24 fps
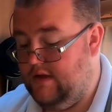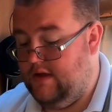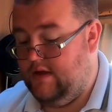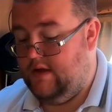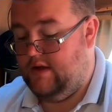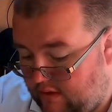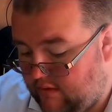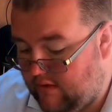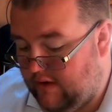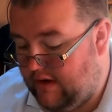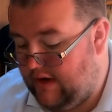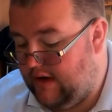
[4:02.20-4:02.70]

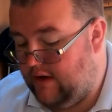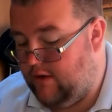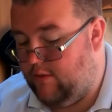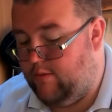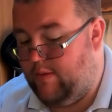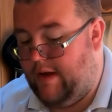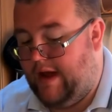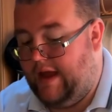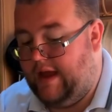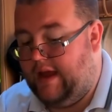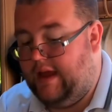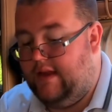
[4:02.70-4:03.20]
Three little
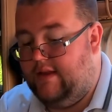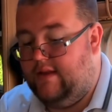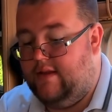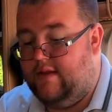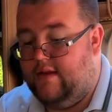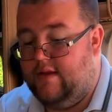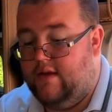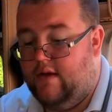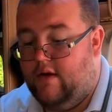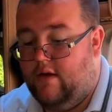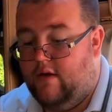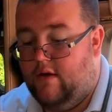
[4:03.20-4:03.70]
baggies
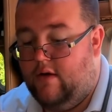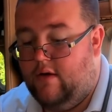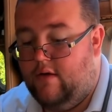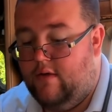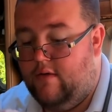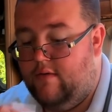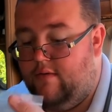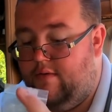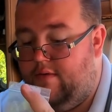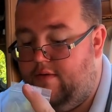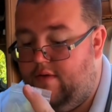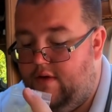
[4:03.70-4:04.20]

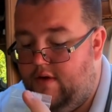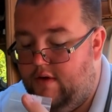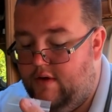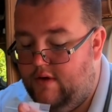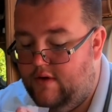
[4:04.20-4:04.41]
of